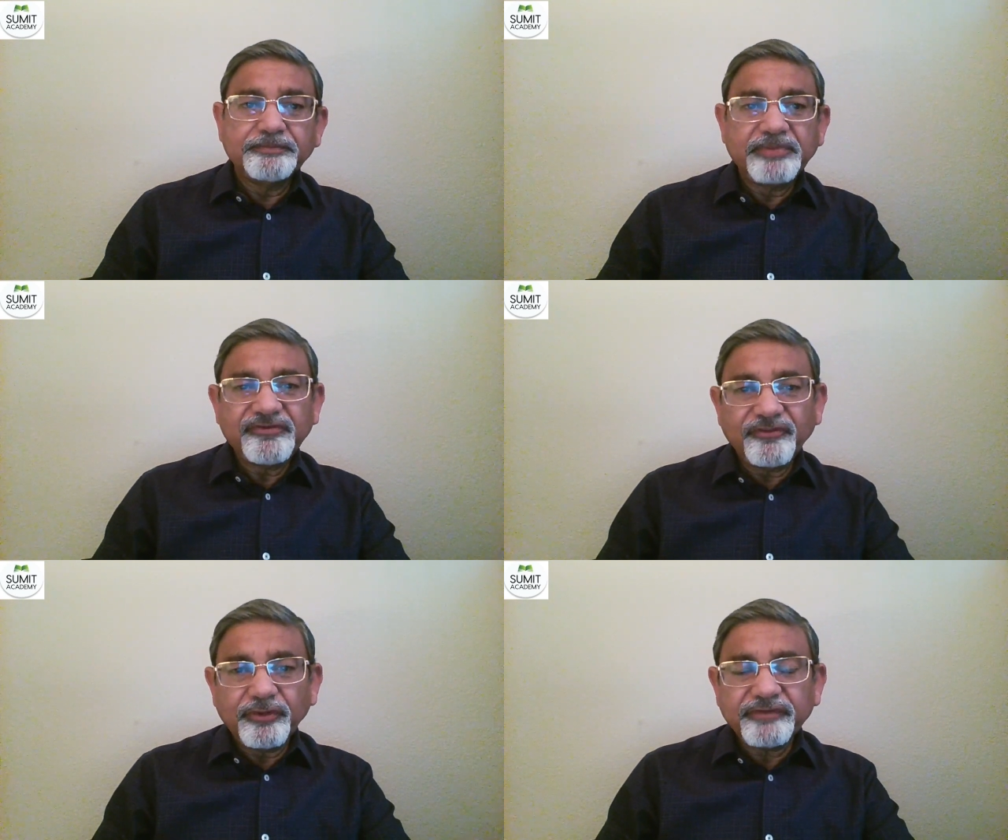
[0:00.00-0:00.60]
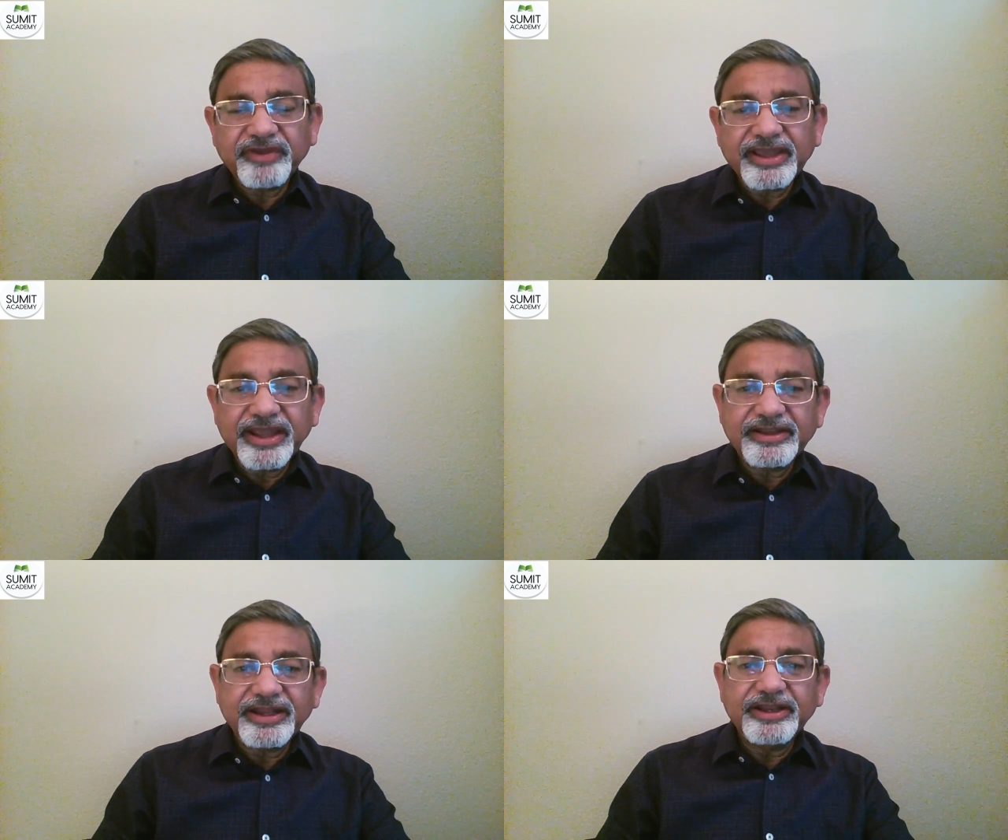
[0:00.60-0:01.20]
before we
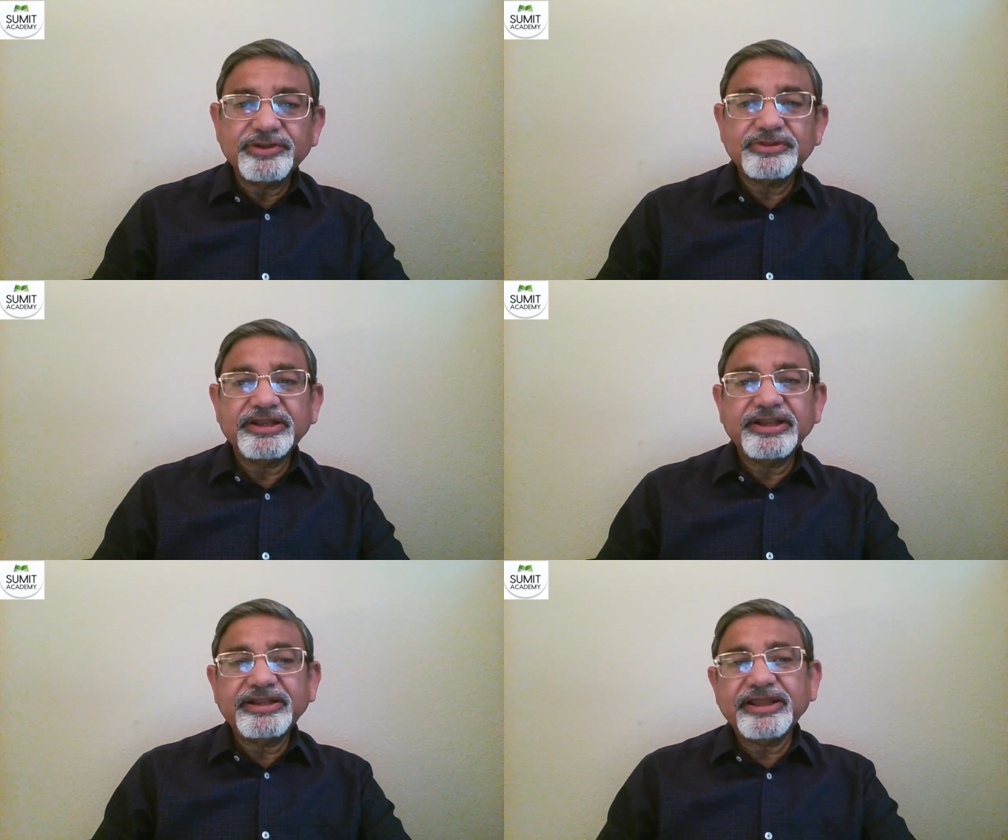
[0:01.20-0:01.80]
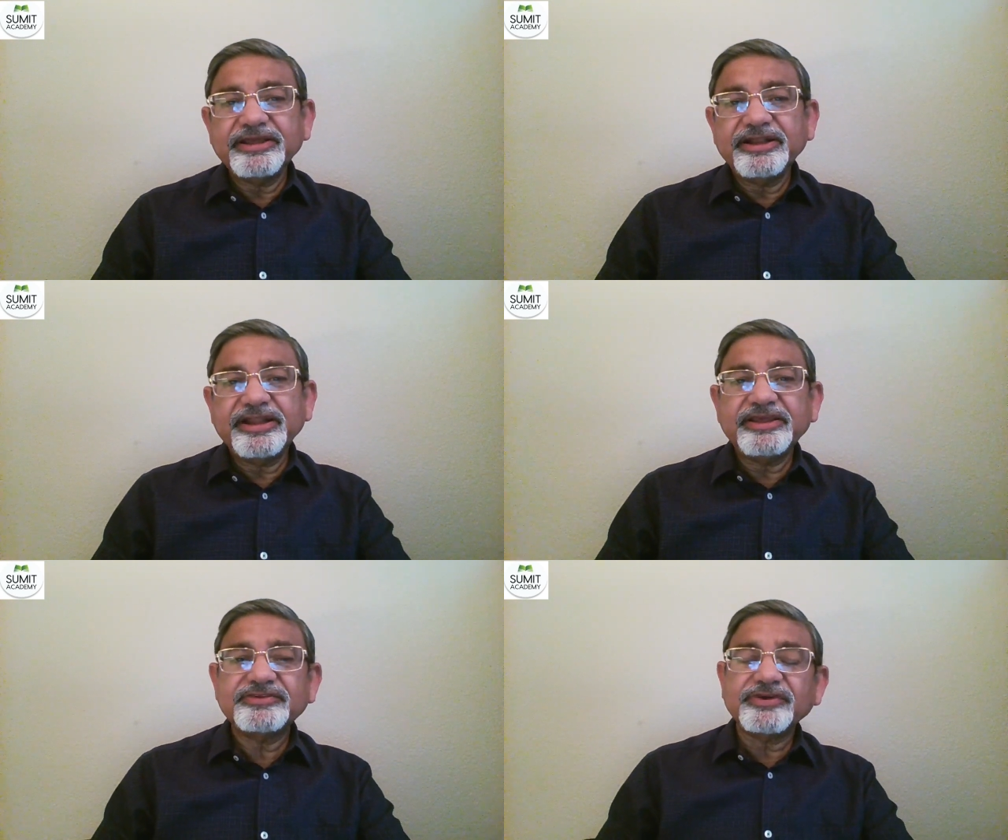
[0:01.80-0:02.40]
get into the
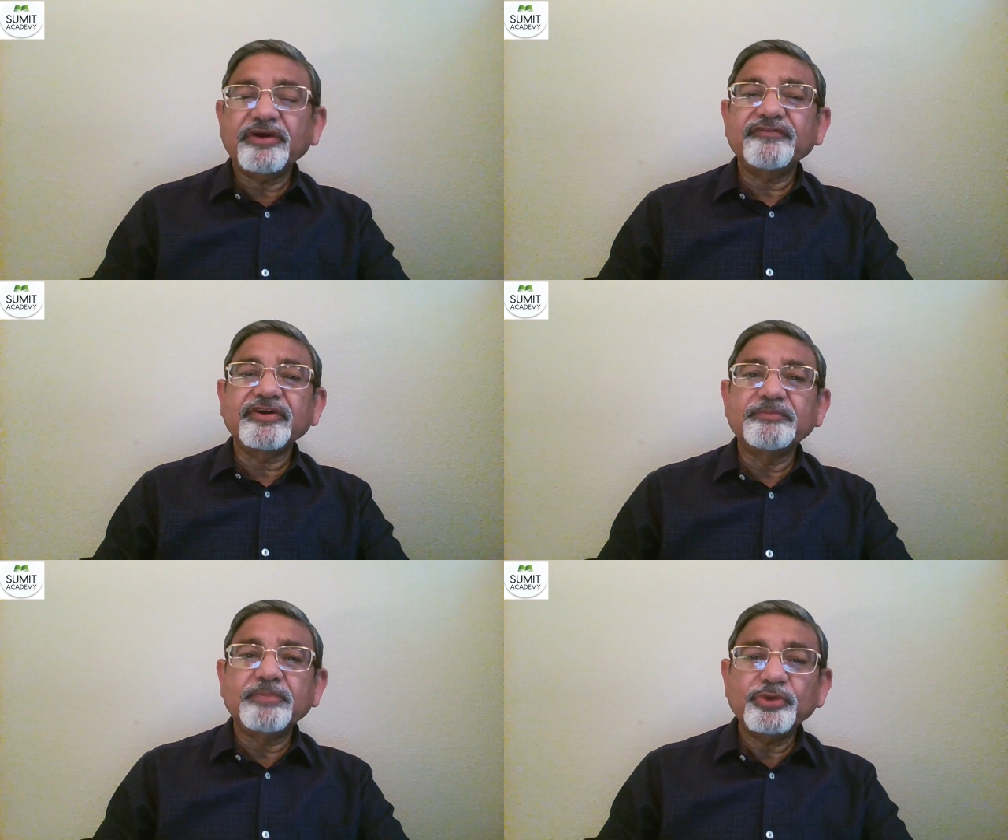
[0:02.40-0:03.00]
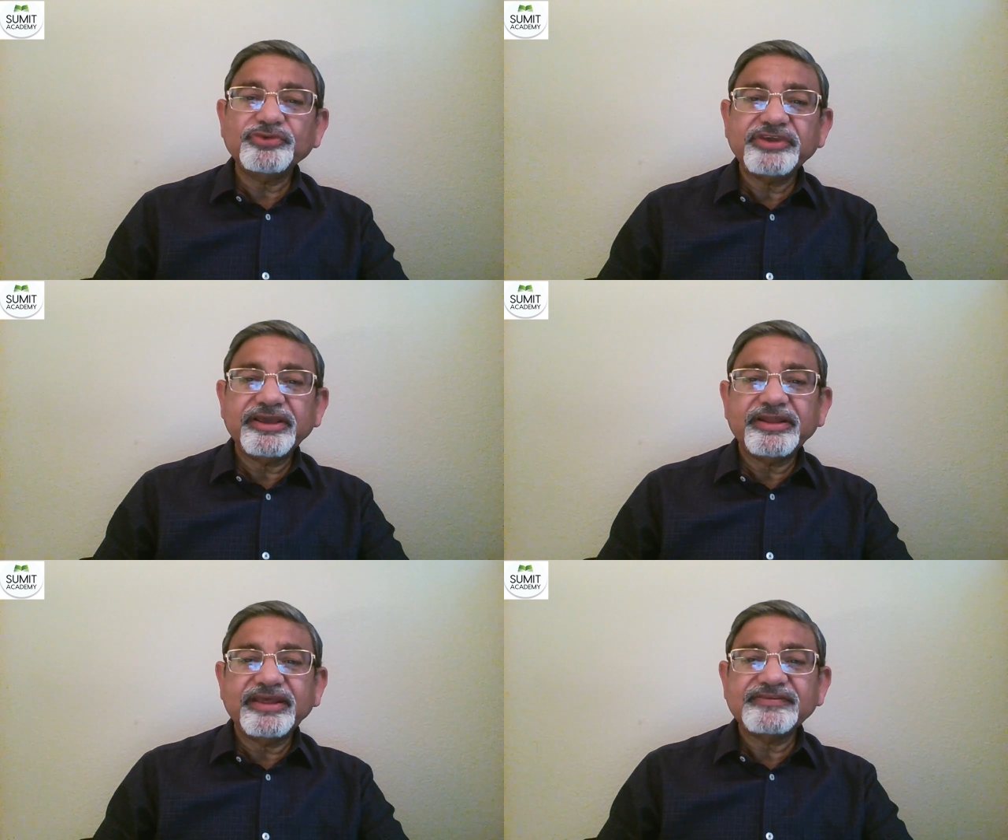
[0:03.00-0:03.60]
nitty-gritties of
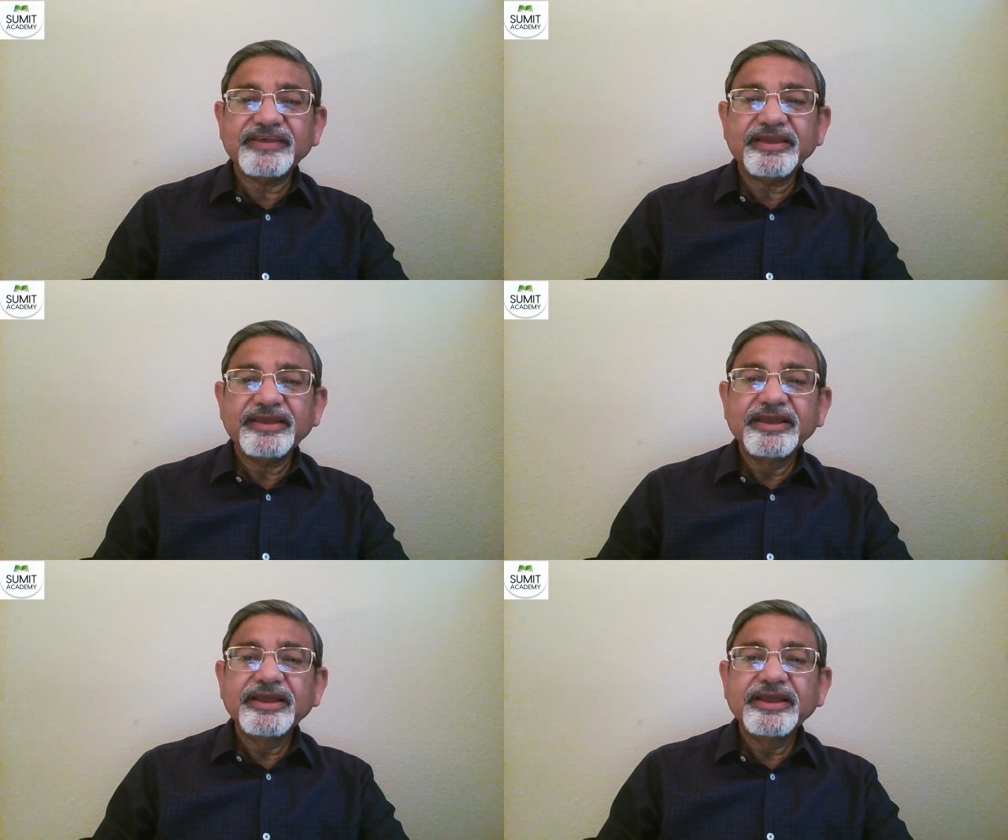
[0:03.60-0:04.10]
composing an essay,